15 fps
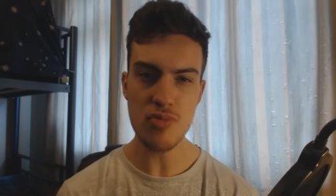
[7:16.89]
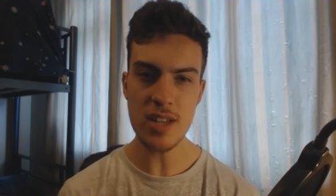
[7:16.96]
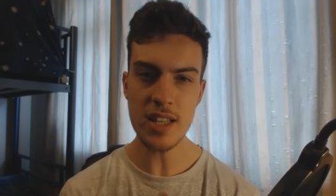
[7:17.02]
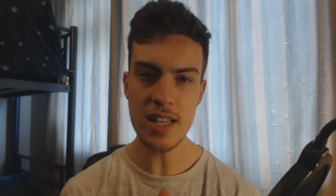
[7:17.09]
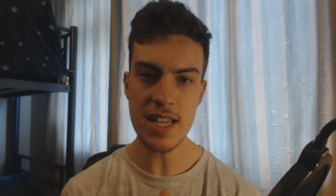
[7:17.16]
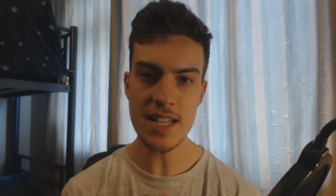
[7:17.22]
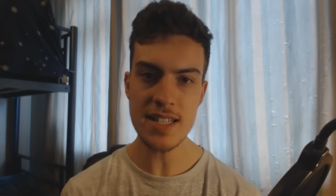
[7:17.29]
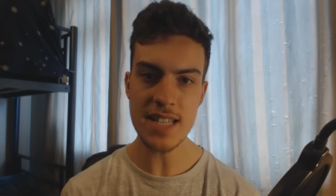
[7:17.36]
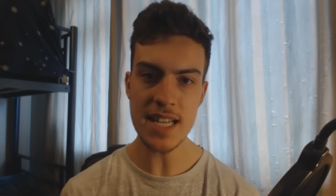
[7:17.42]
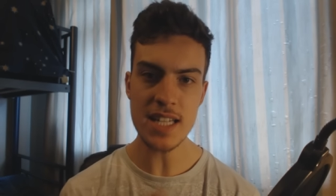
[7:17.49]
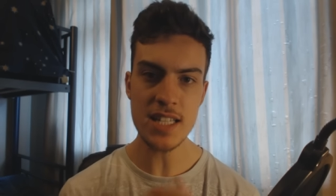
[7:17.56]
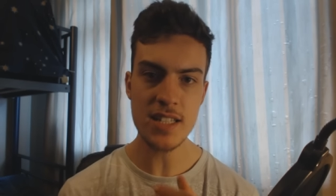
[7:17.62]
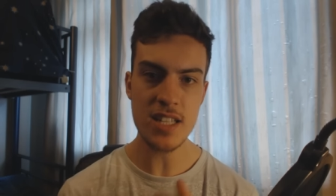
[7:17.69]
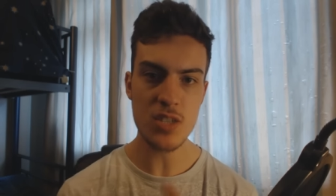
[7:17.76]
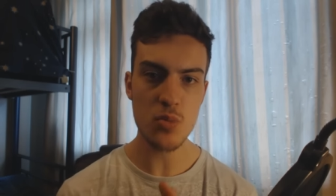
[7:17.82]
really
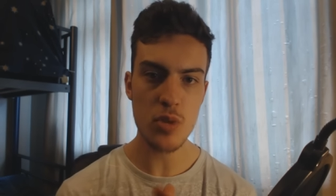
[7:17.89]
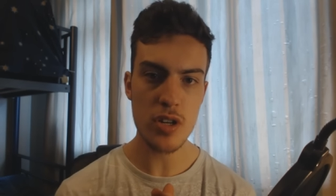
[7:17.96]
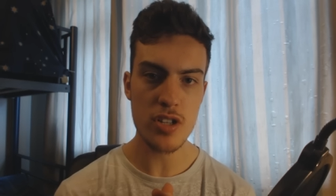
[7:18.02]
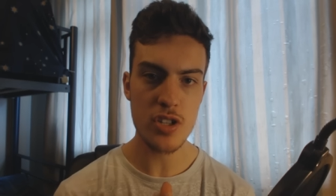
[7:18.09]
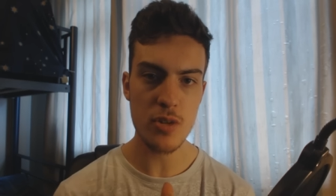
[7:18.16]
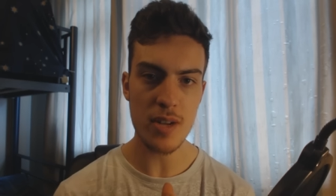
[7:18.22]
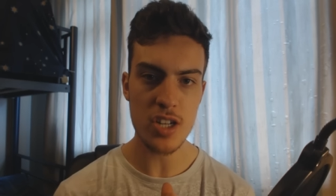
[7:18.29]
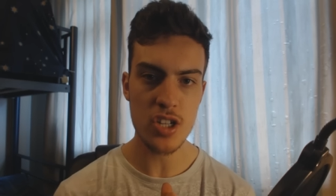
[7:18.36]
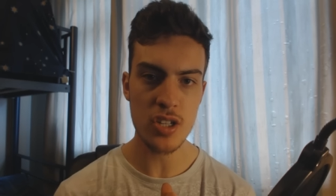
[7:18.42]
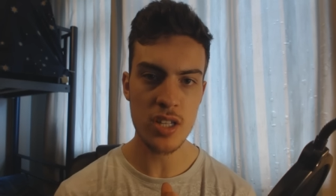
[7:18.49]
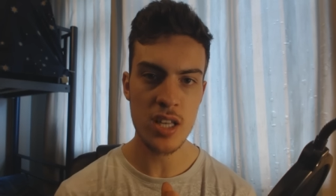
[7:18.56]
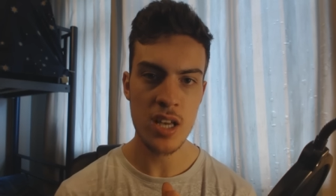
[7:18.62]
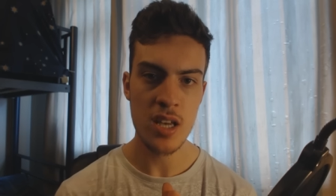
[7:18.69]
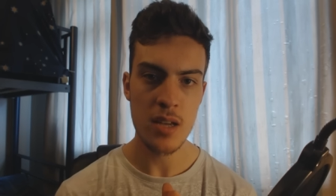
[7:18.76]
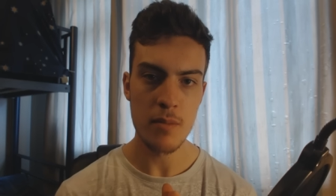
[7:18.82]
intended this word to
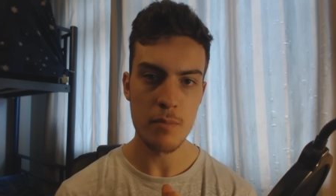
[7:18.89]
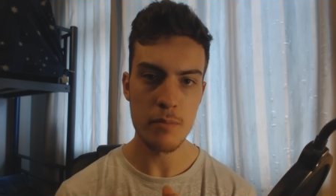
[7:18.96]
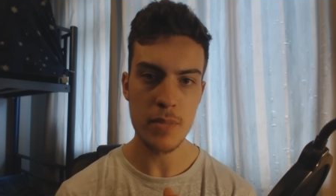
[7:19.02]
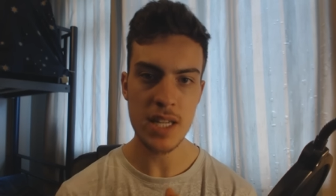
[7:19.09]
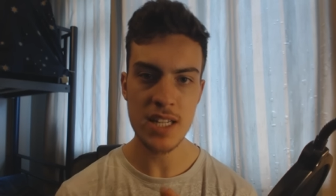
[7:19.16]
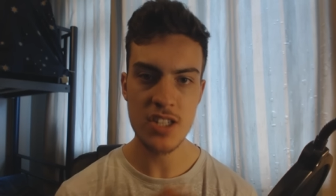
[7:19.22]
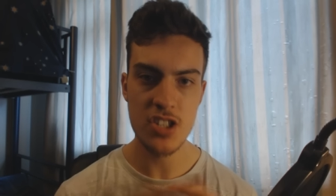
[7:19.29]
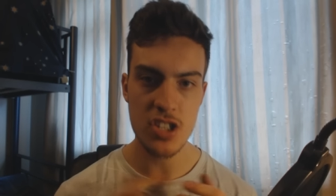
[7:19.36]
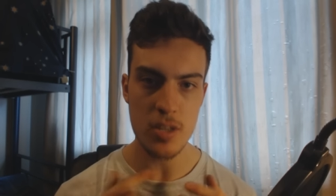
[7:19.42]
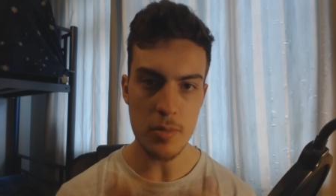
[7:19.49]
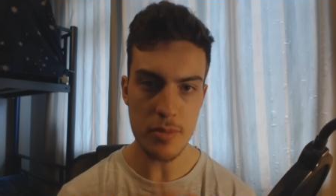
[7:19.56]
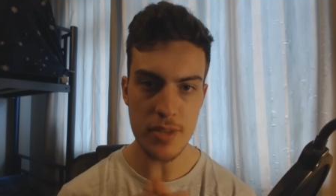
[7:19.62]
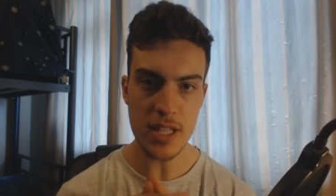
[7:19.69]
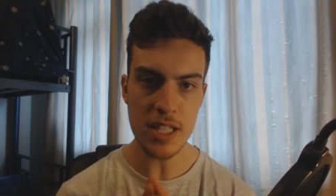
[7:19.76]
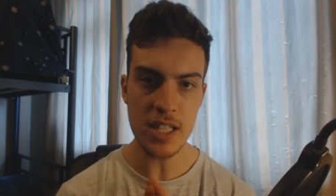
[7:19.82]
actually means
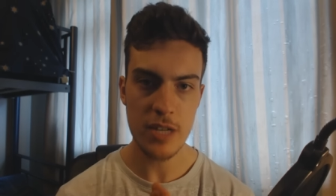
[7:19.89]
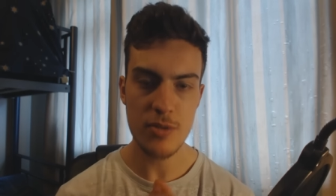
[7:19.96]
something.